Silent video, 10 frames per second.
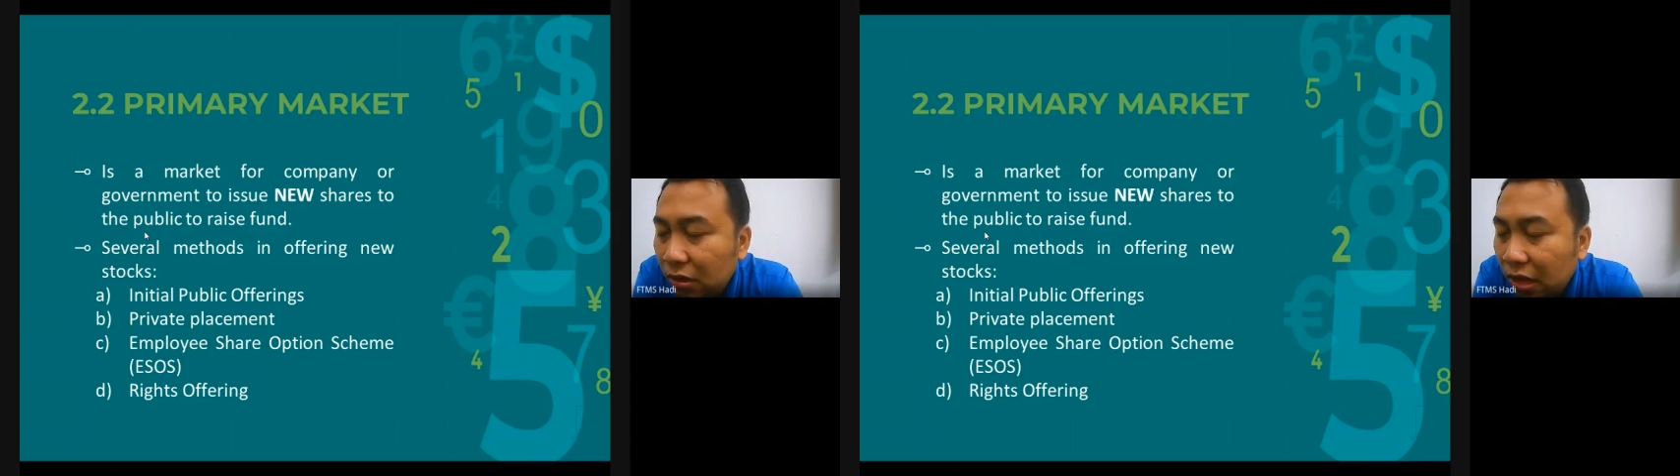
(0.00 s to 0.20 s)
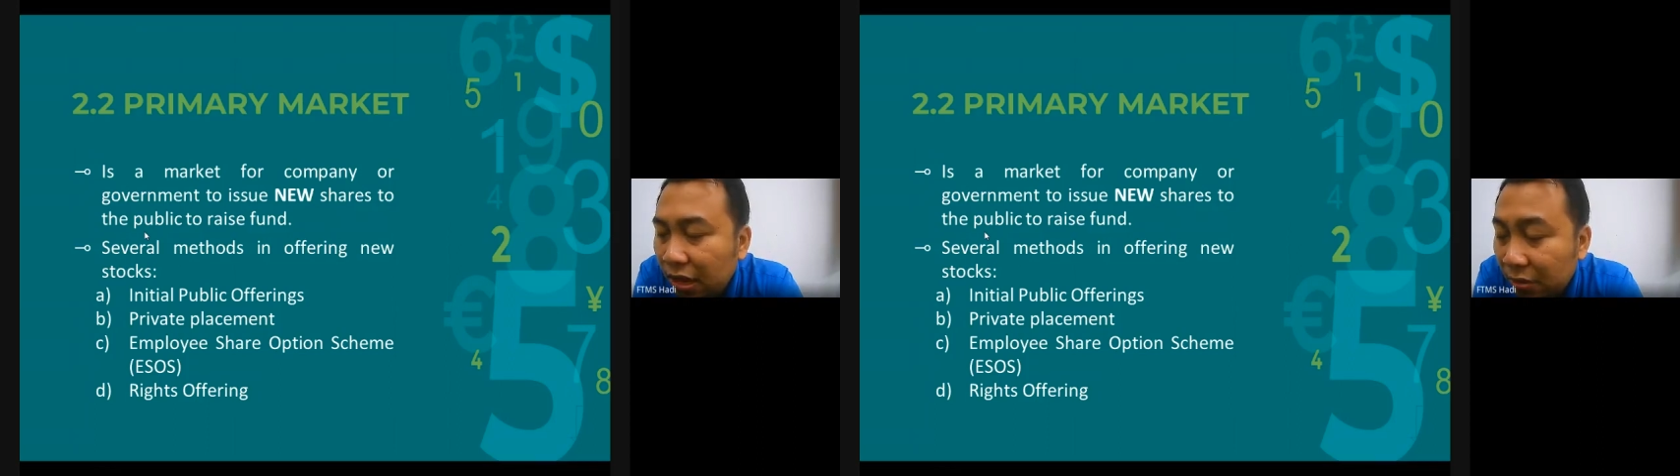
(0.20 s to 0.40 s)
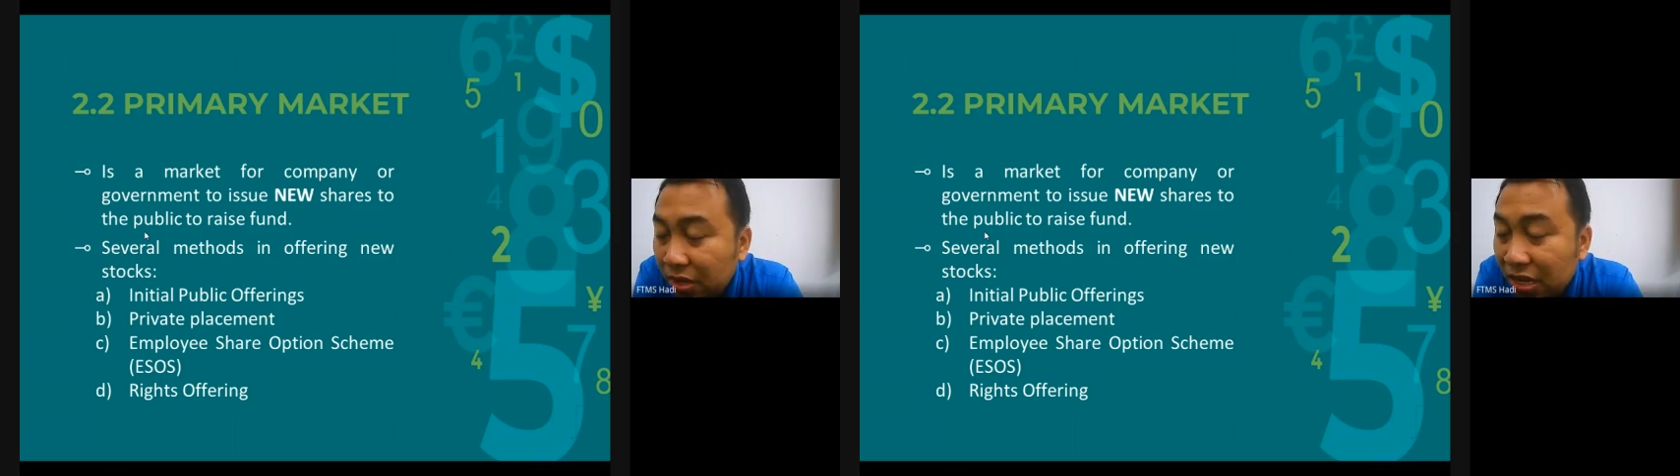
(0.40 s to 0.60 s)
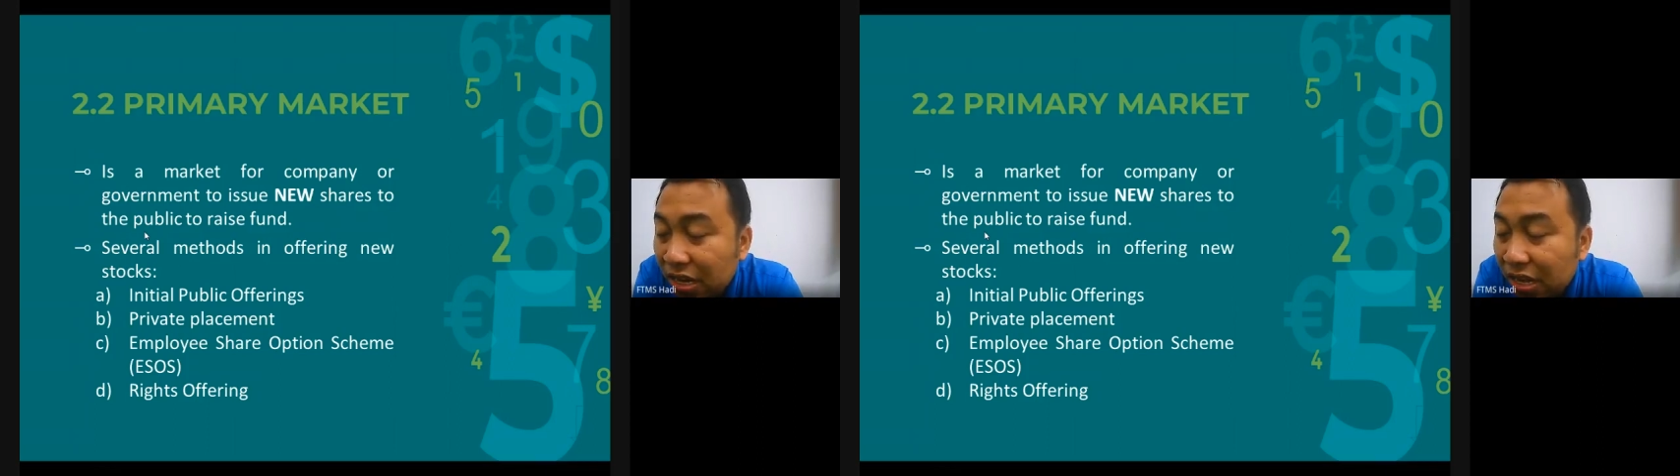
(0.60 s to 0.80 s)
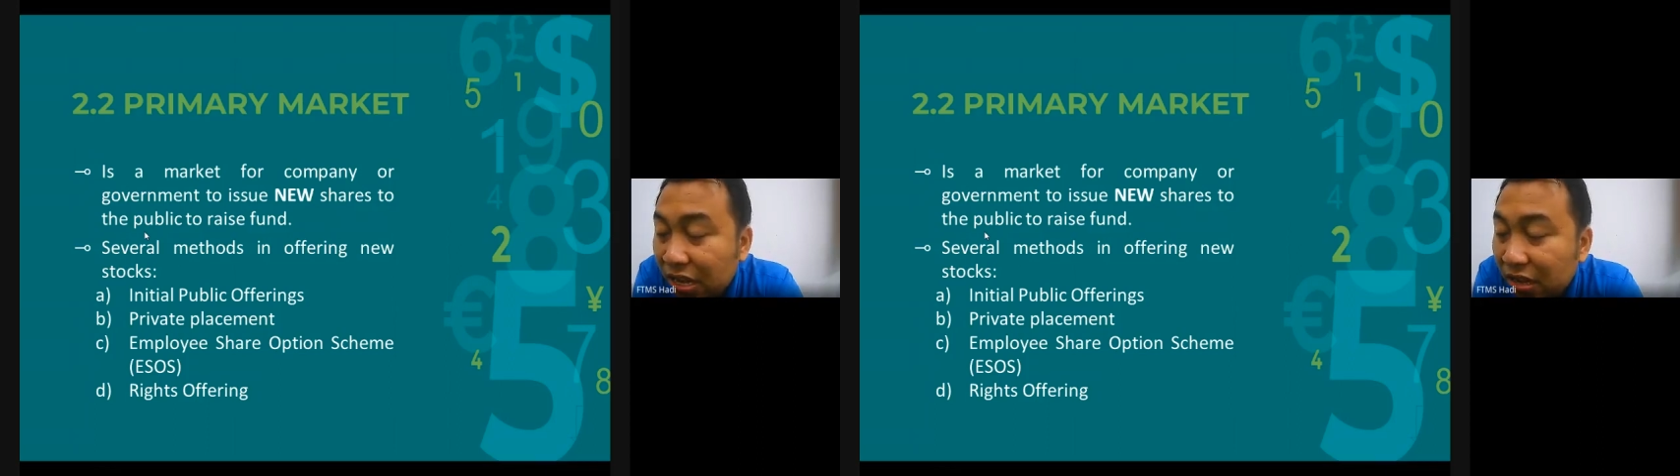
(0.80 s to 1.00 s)
at the
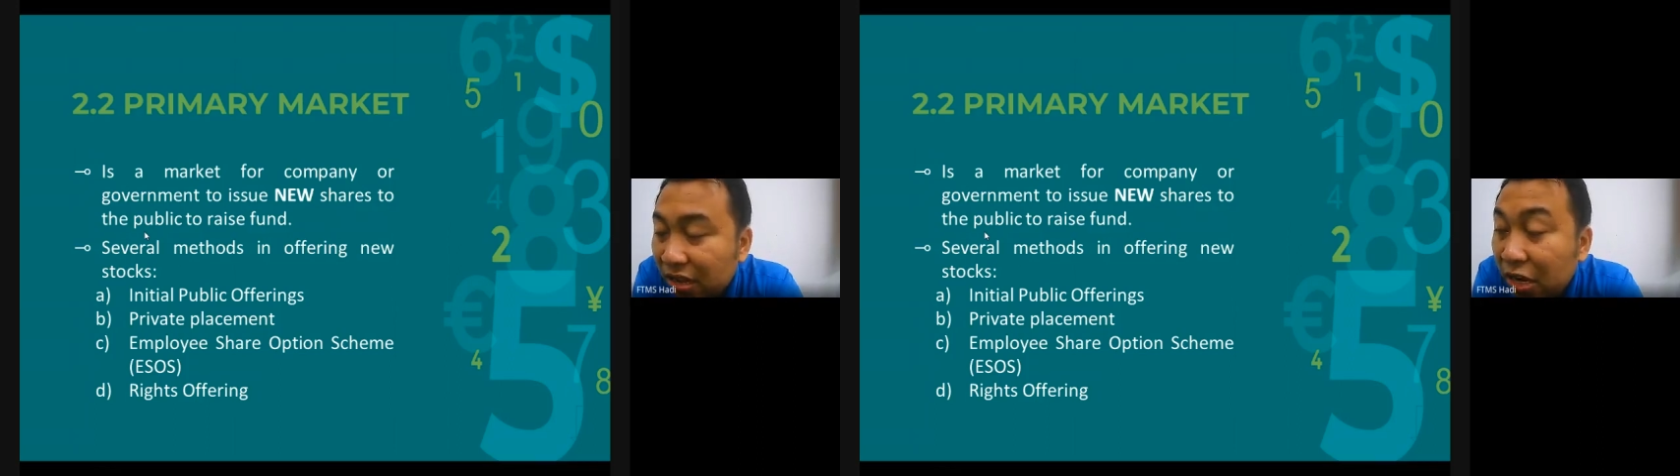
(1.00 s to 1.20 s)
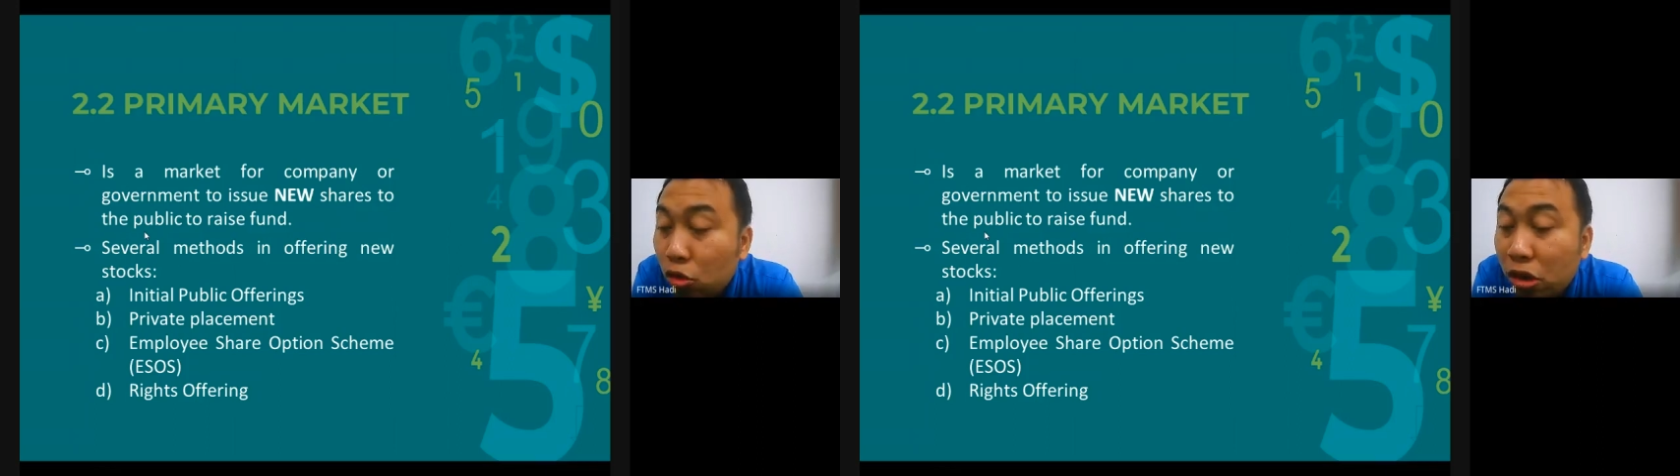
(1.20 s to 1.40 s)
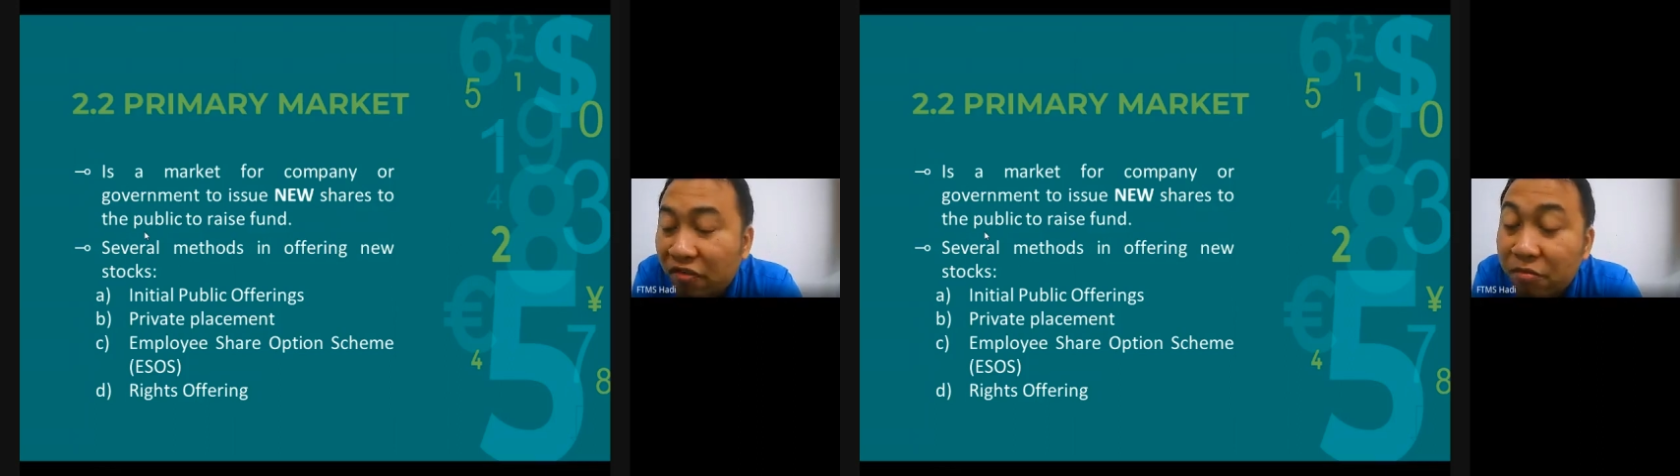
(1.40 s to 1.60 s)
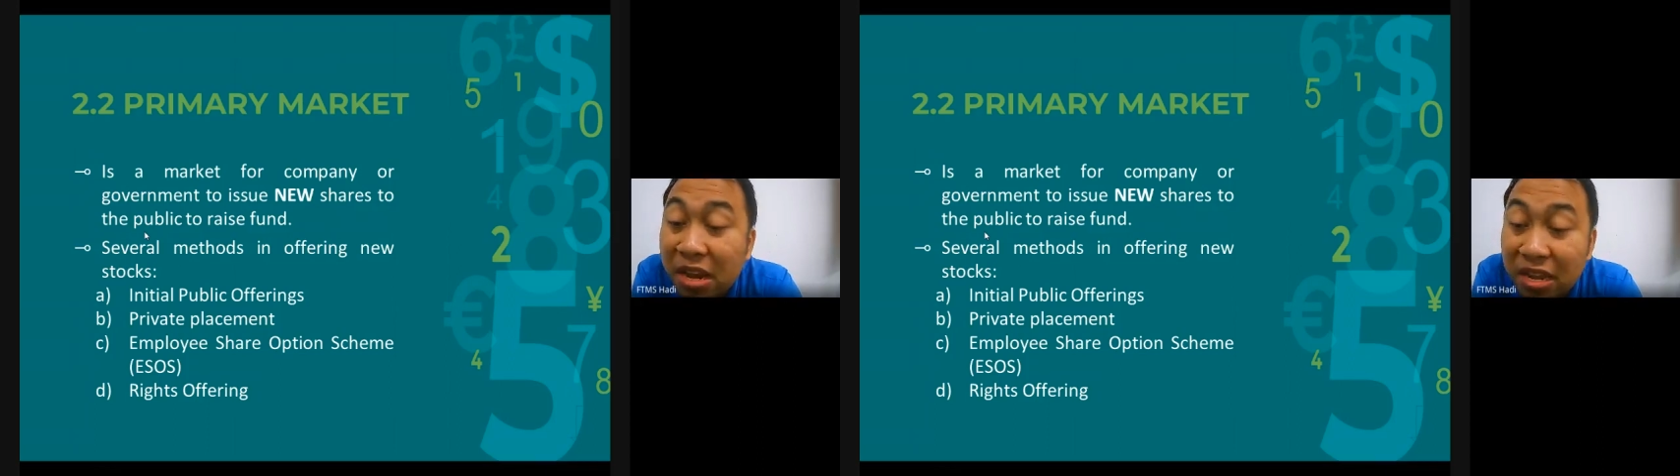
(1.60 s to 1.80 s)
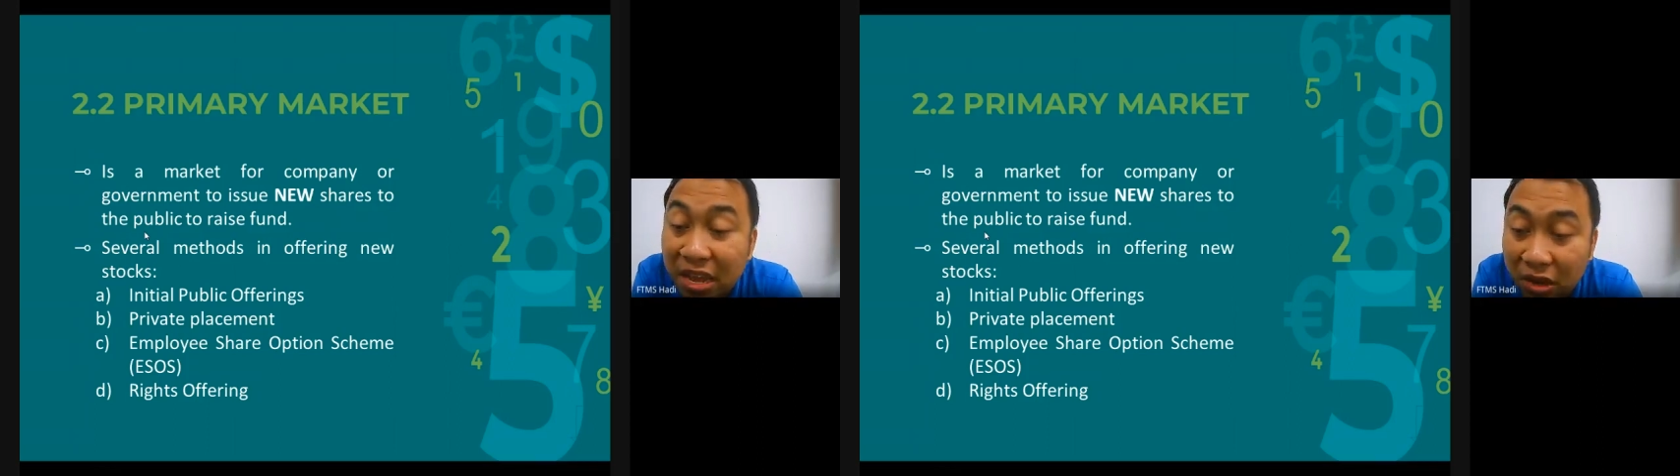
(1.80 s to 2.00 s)
beginning, yeah, they don't have
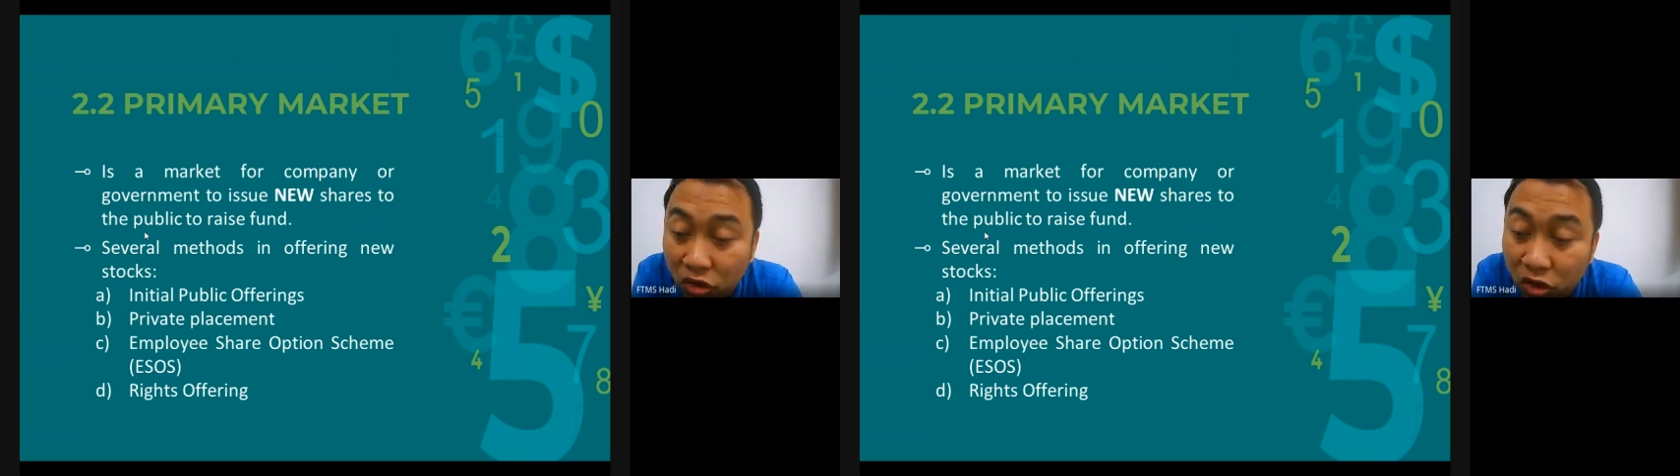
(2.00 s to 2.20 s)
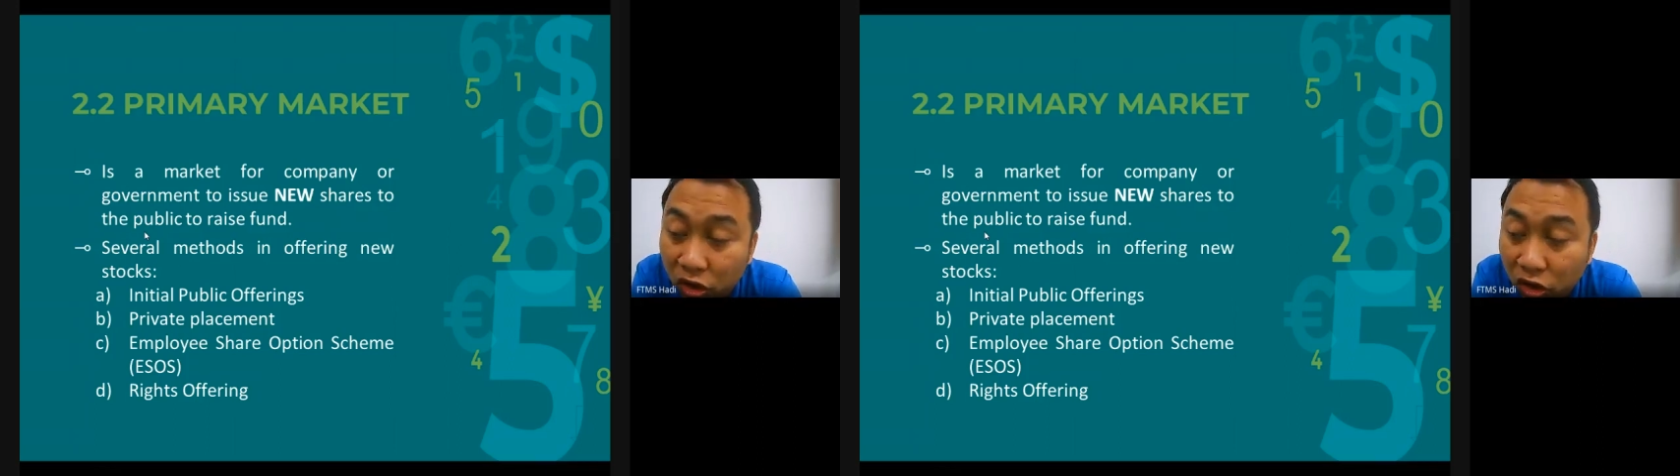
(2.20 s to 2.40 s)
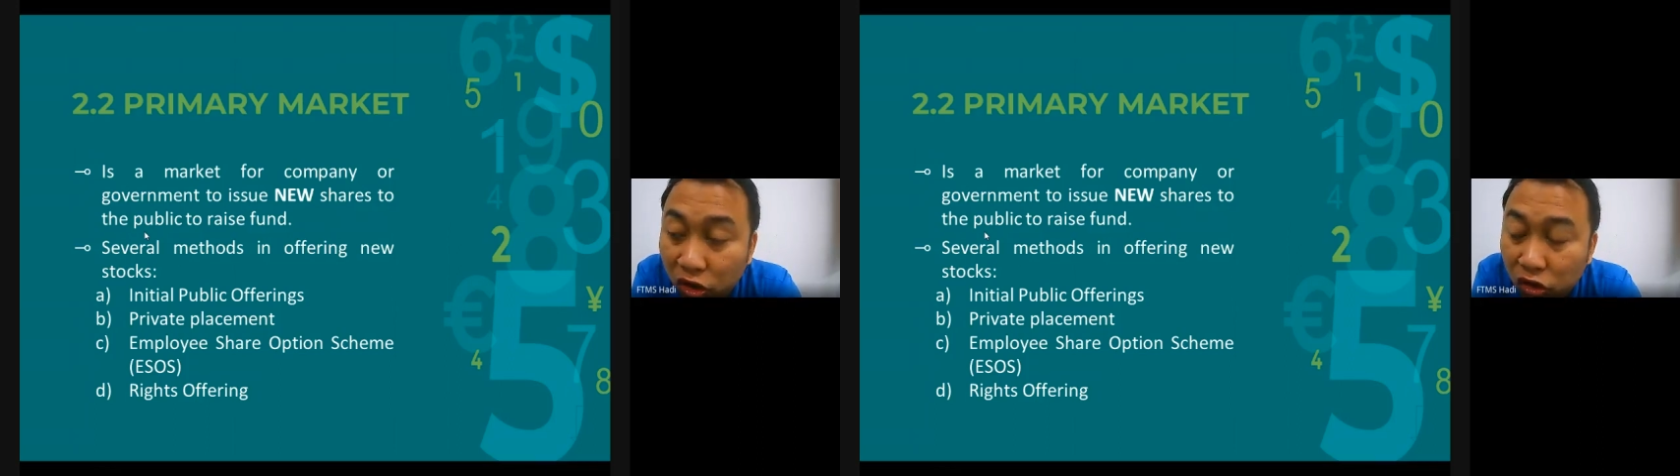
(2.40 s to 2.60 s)
money at all.